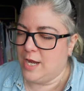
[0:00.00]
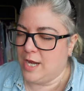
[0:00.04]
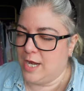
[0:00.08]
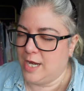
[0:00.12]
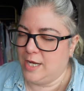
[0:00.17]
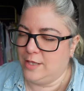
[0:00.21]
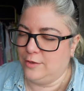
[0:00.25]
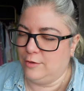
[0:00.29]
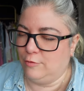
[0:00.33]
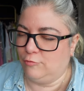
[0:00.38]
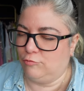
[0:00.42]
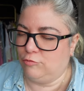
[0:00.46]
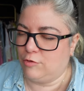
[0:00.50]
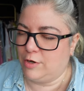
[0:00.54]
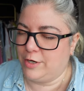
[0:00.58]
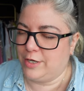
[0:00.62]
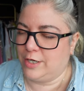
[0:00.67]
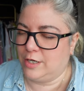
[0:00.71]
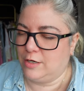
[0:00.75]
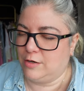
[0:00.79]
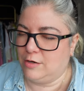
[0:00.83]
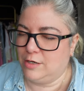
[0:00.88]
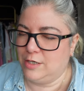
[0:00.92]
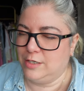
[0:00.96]
in the
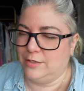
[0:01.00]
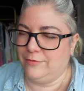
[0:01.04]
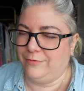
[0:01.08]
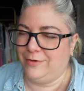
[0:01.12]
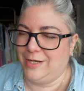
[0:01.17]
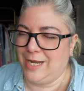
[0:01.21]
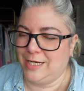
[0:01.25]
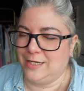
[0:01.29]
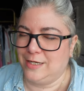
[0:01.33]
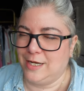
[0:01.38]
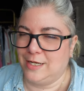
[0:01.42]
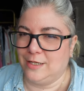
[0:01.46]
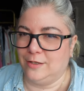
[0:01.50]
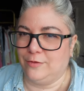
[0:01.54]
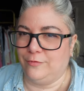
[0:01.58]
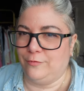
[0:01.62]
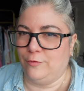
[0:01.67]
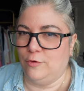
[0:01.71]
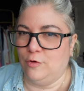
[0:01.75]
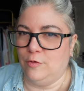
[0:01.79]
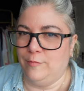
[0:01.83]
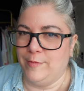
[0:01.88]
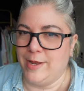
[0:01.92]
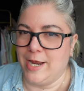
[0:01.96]
right kind of leg length
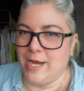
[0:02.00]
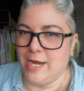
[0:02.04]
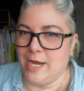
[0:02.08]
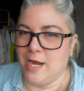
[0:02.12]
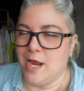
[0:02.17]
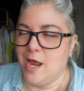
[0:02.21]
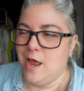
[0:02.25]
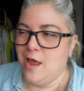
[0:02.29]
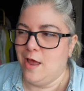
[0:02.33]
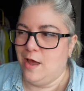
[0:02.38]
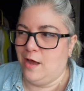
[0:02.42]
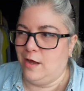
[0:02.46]
for me.